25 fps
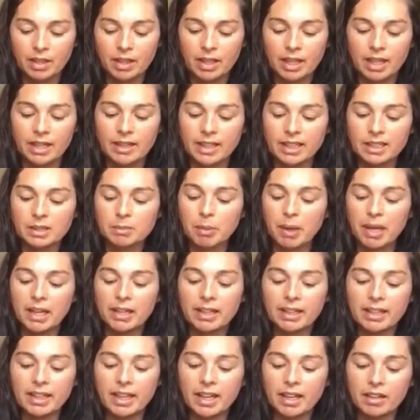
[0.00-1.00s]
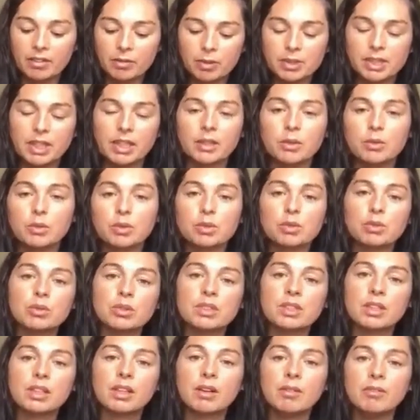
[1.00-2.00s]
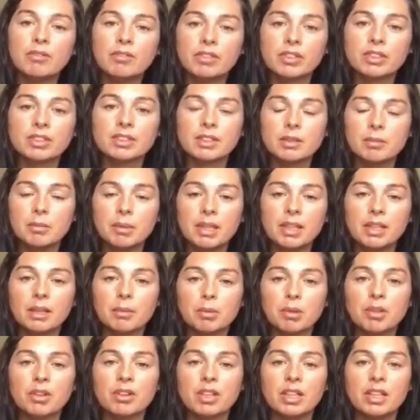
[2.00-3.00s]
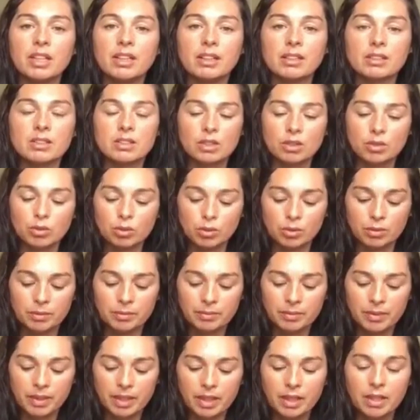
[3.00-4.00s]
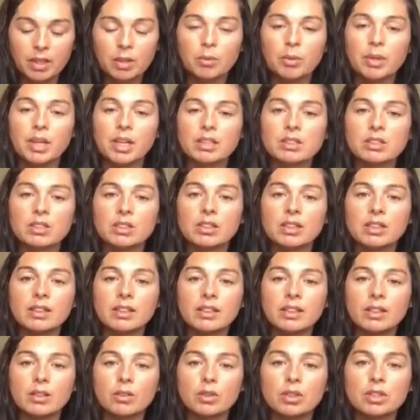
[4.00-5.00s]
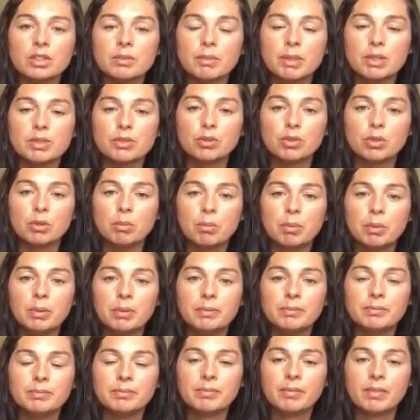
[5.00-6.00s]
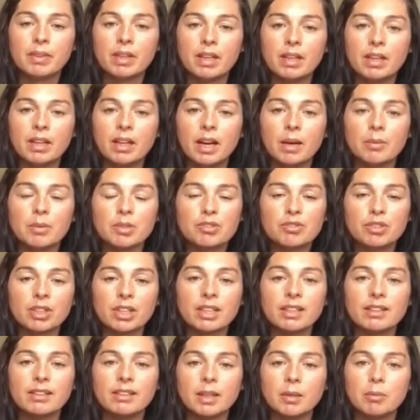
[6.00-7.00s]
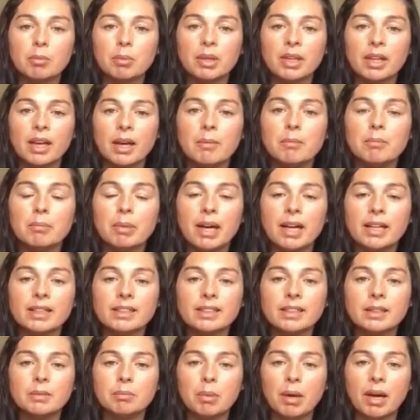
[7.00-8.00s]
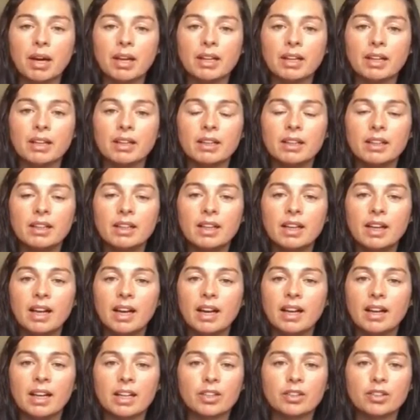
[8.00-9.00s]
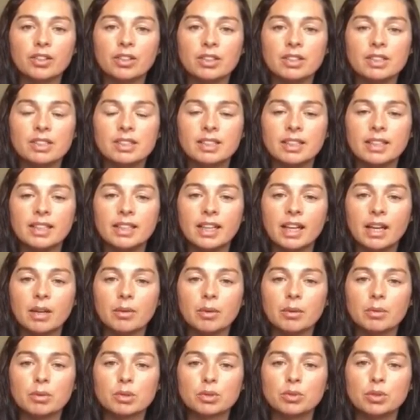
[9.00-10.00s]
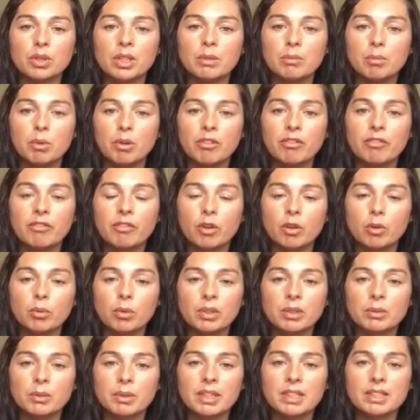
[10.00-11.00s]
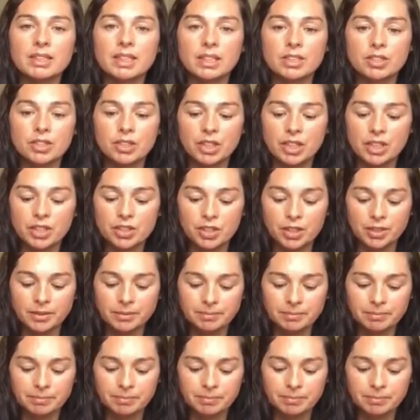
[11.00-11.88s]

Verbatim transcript: And this paragraph was a real source of comfort to me about three years ago when I suddenly lost my job. I was really deeply impacted by it and I couldn't see how I was going to move forward with the situation.